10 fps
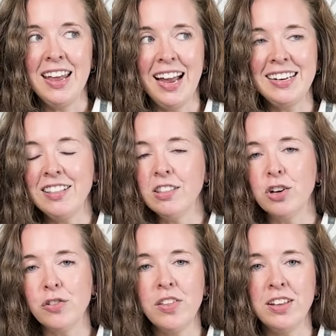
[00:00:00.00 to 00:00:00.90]
I didn't
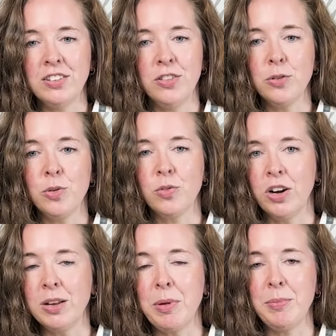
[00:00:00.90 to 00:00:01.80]
learn this through
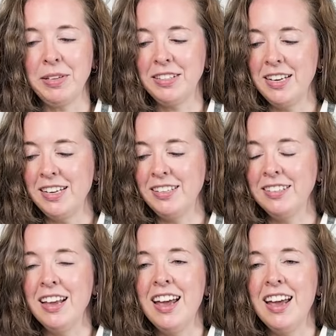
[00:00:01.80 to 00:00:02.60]
running my business.